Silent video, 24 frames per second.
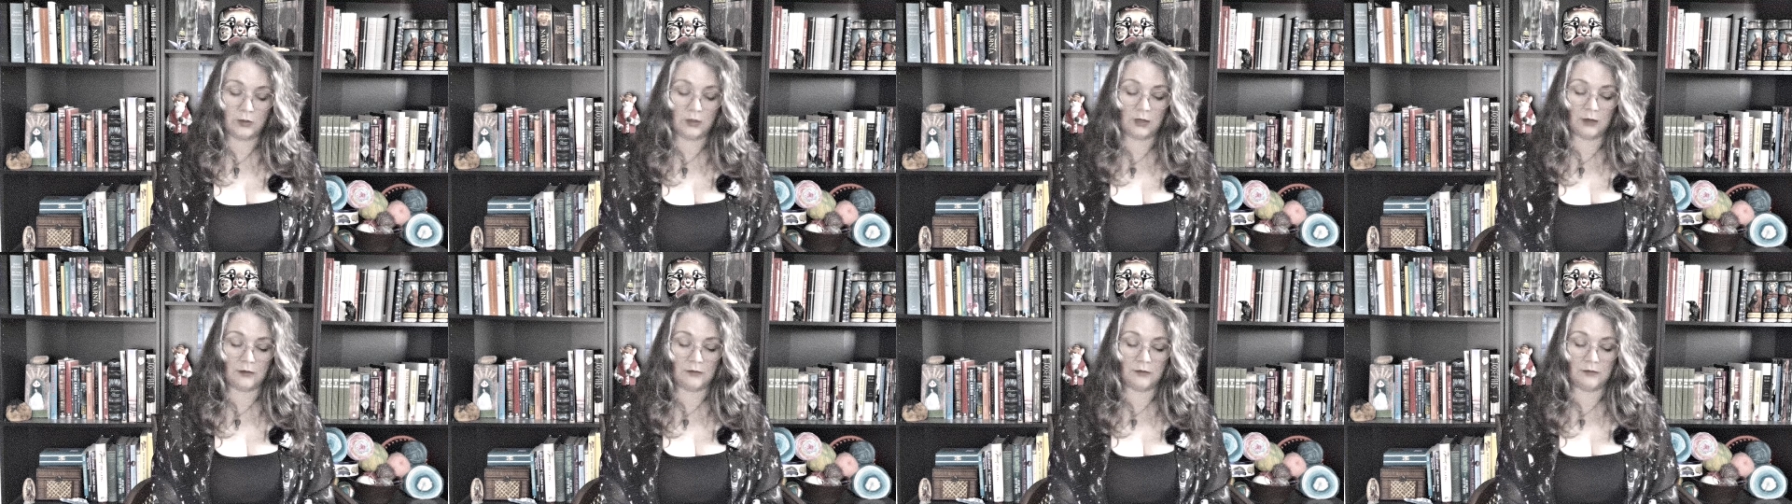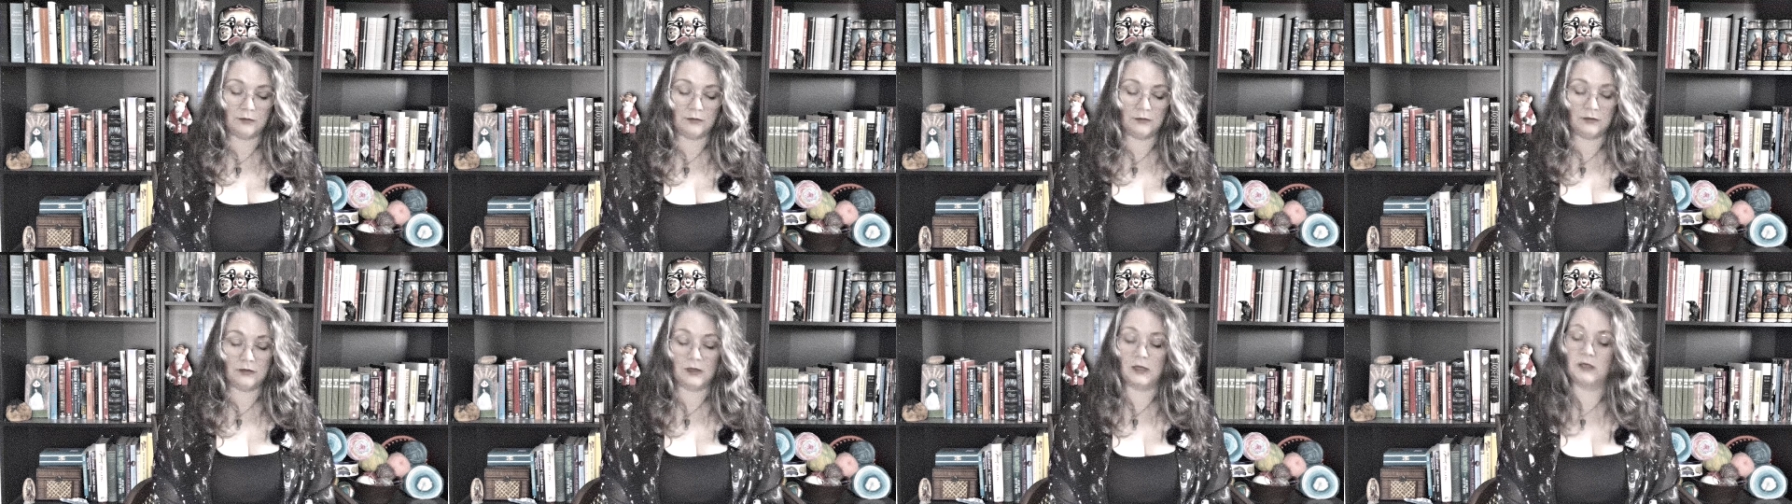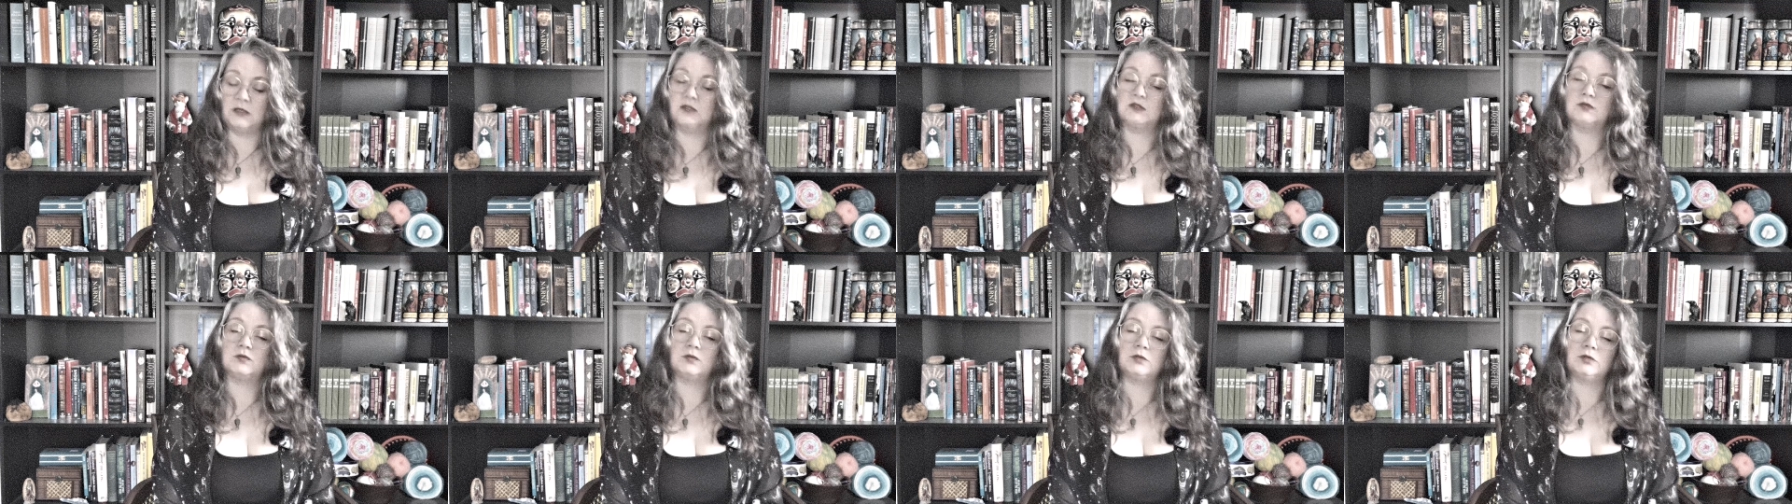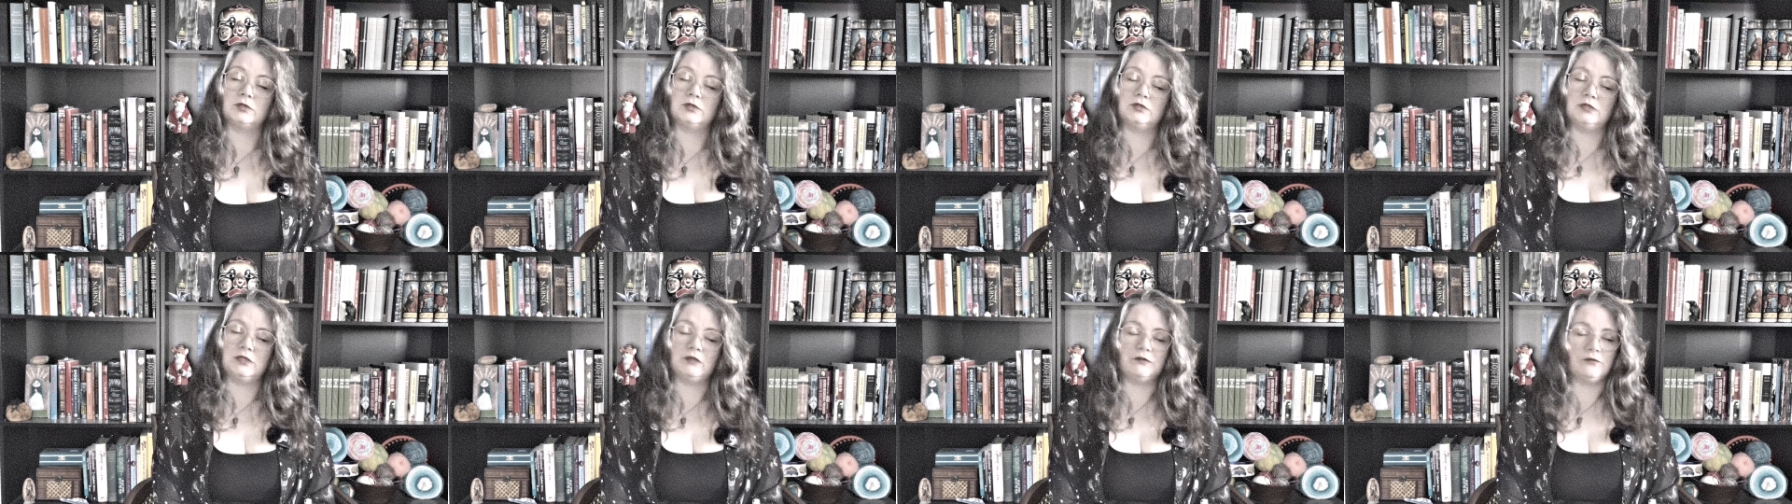and things were
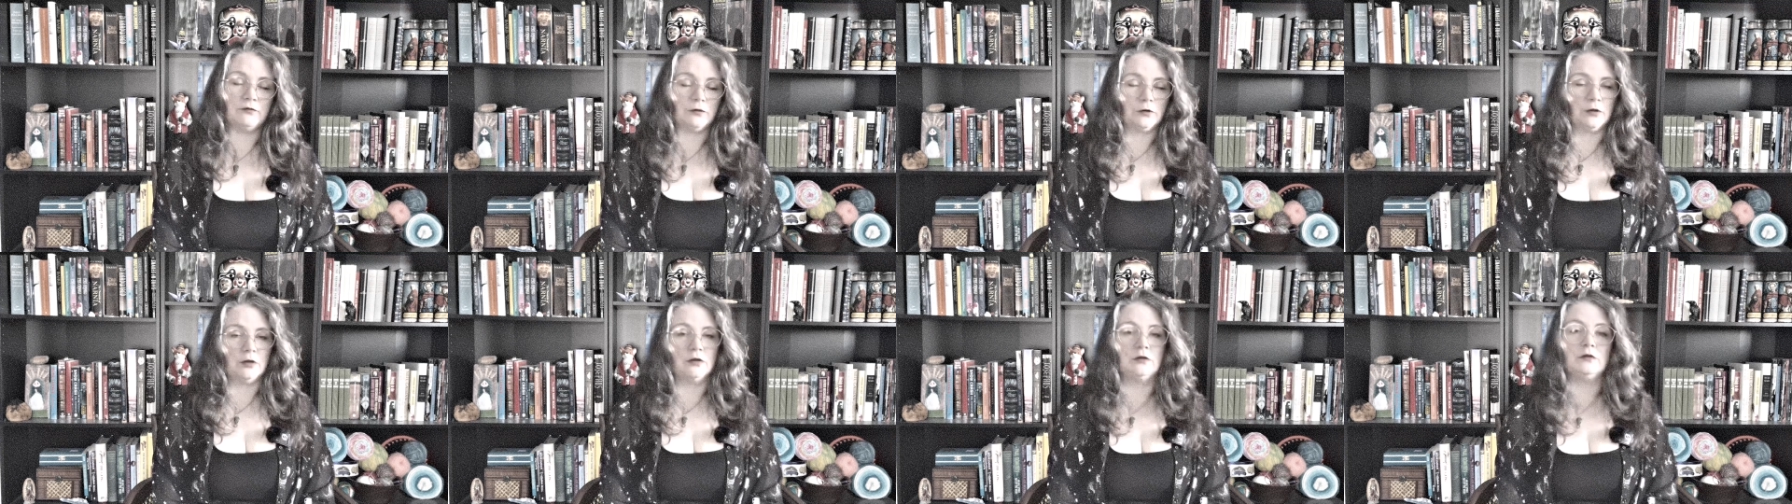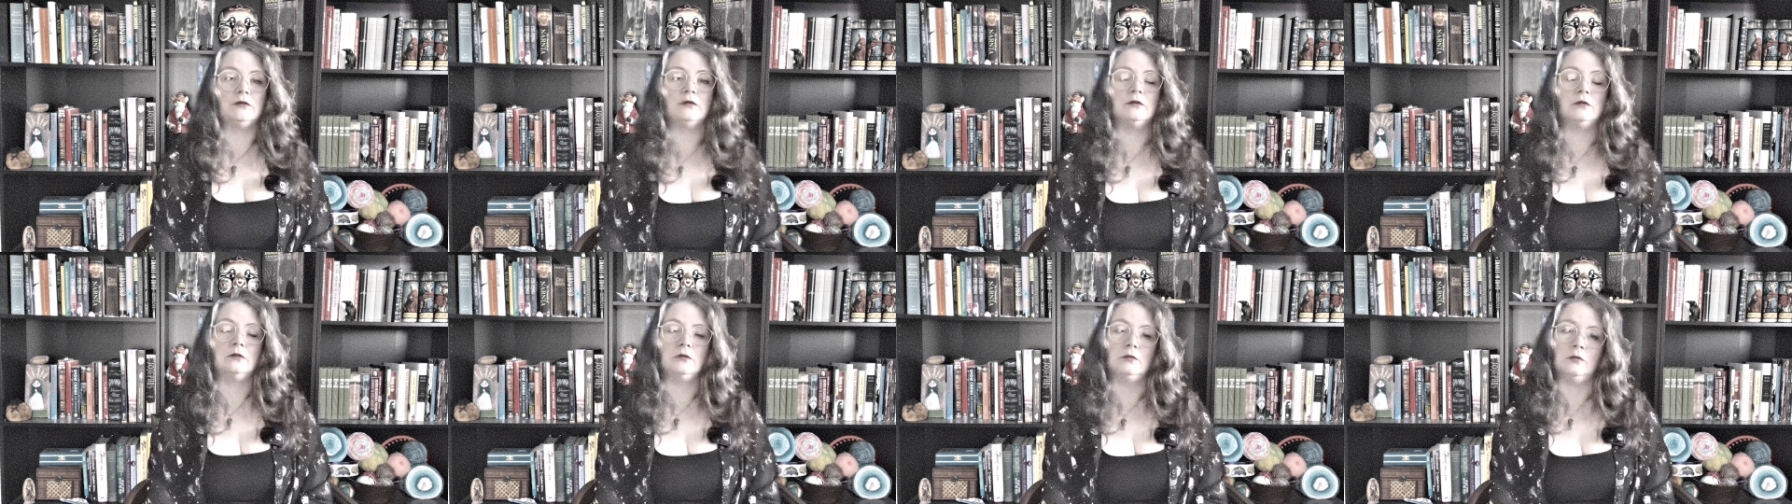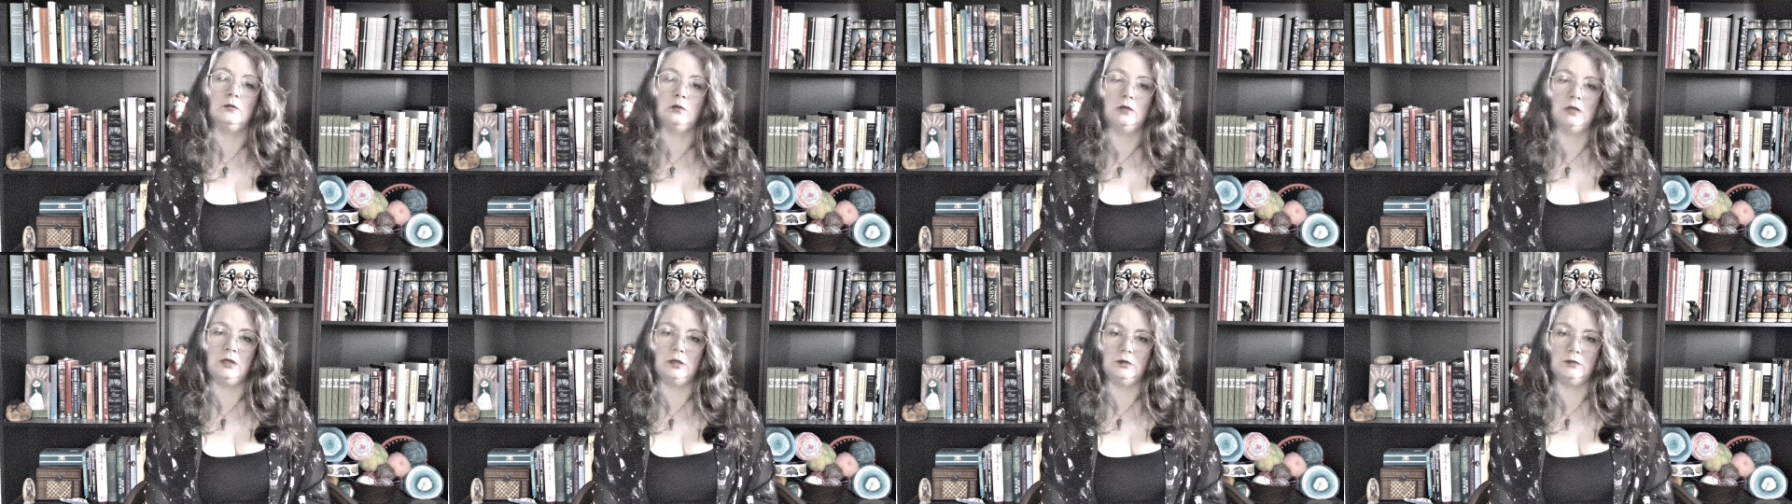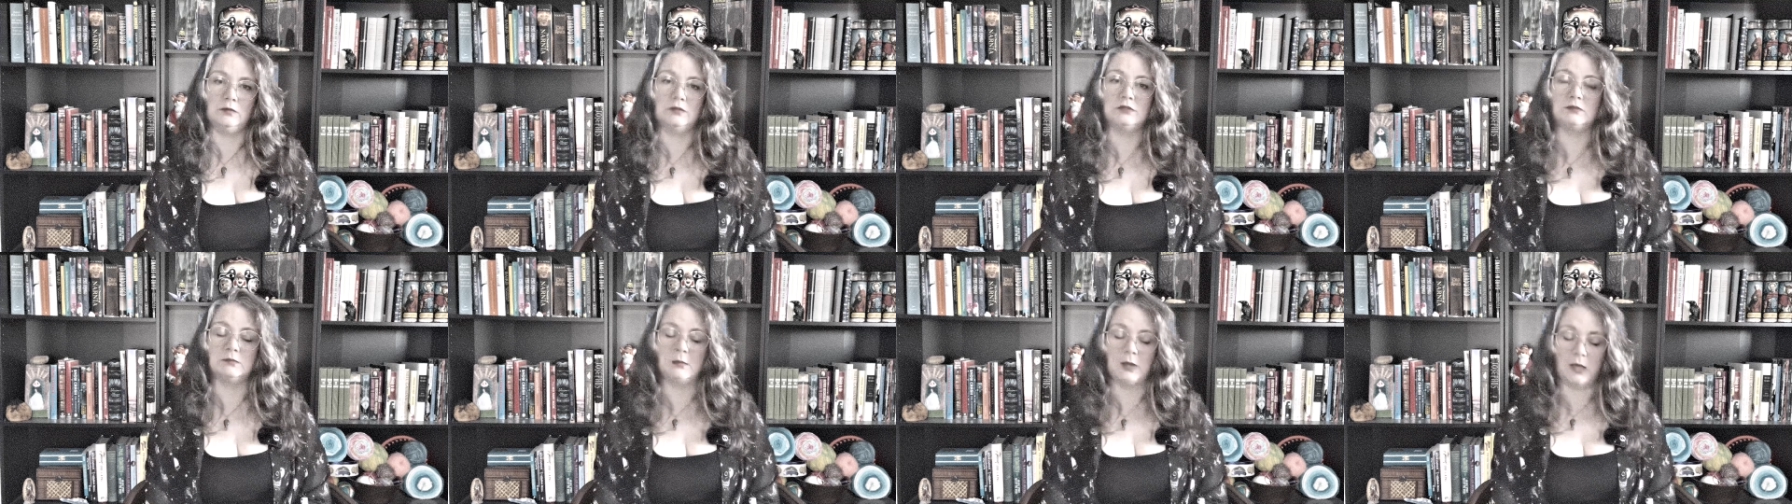different when he
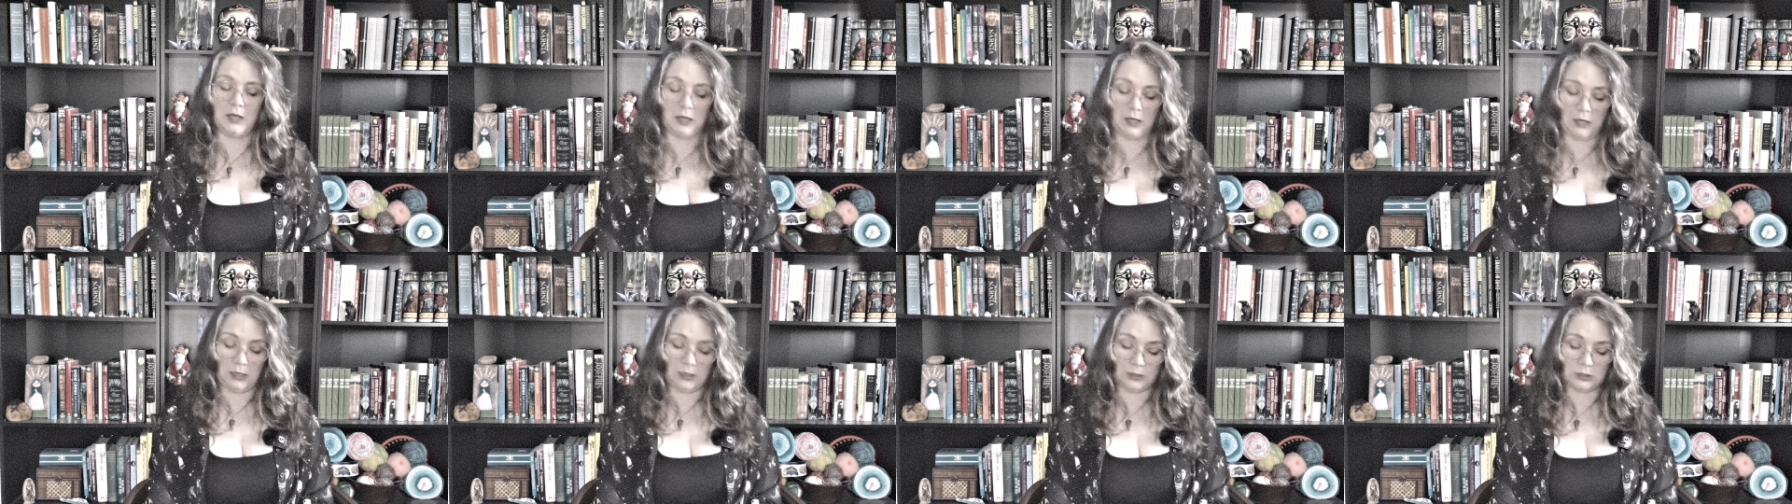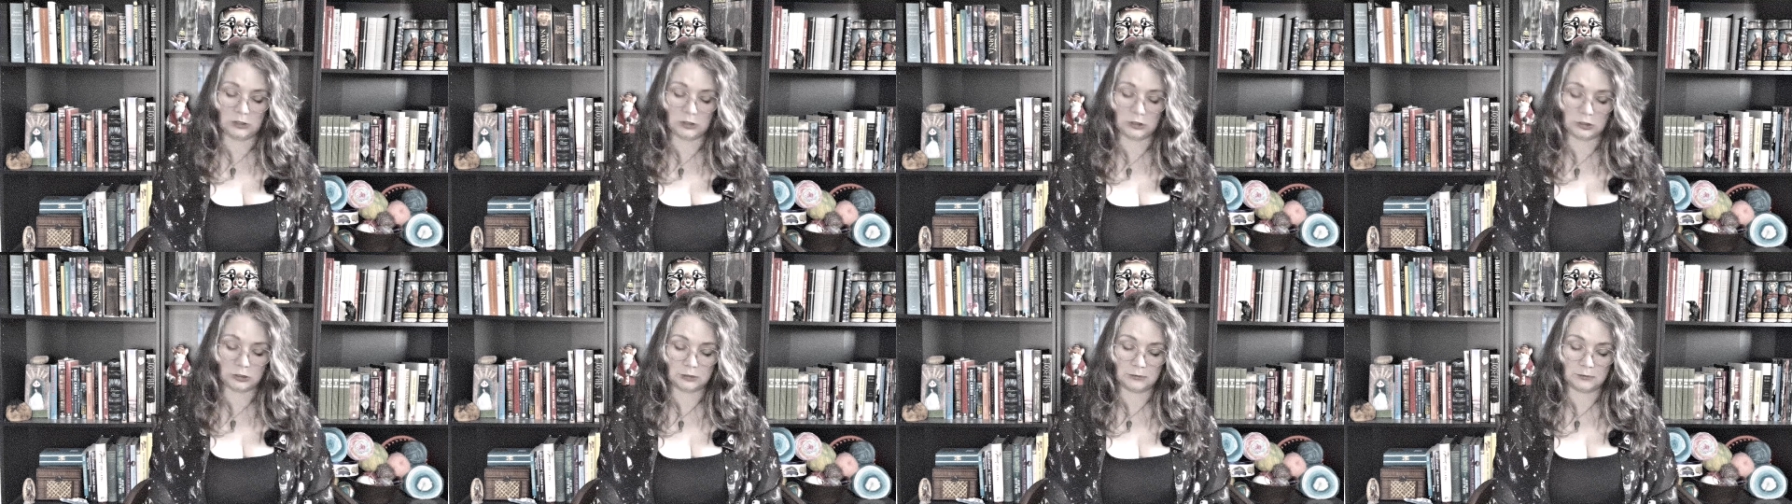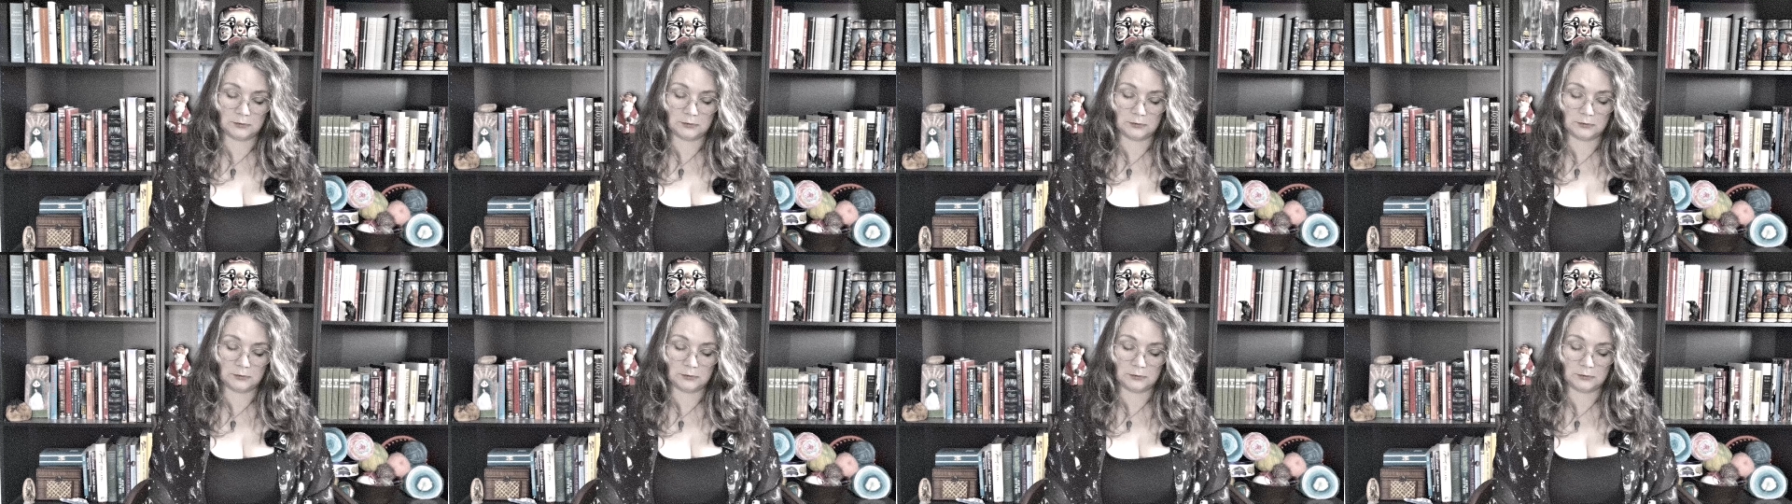was my age.